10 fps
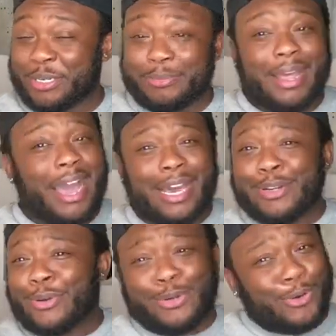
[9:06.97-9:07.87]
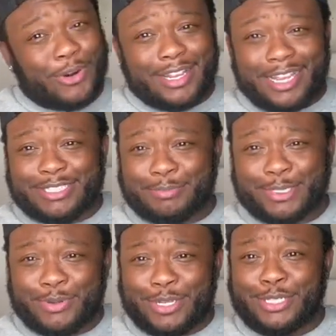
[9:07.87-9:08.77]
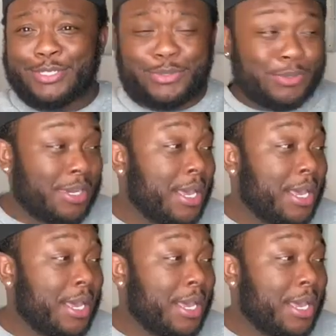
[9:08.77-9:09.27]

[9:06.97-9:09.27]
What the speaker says: Now, I don't know the correlation between the two,